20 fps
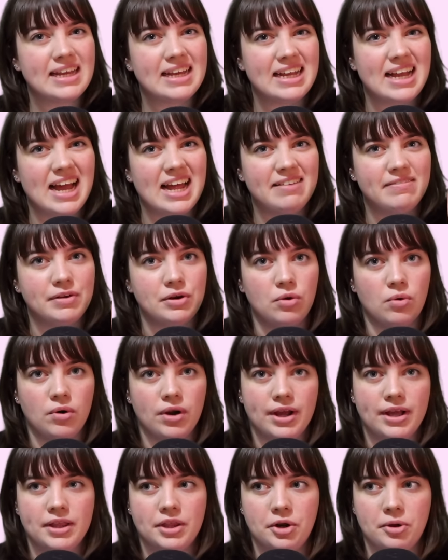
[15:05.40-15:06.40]
kind of ignore
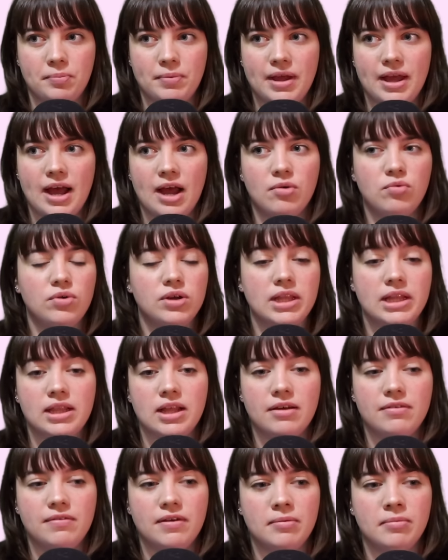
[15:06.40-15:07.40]
it a little bit. I really
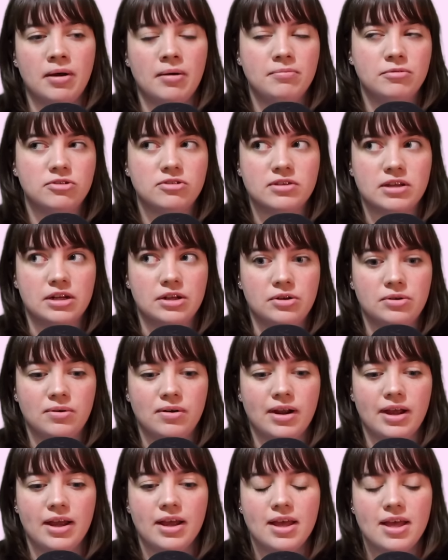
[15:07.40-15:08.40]
love him. I'm just going to
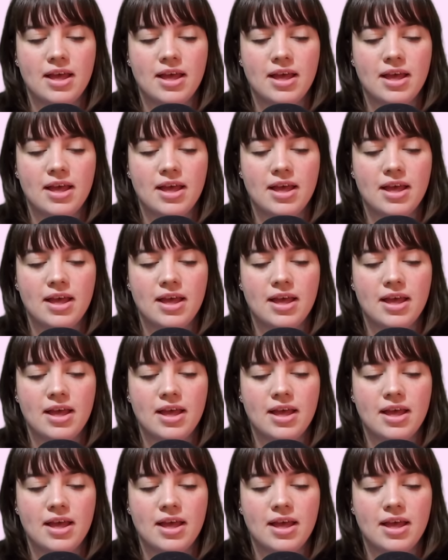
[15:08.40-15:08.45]
ignore it.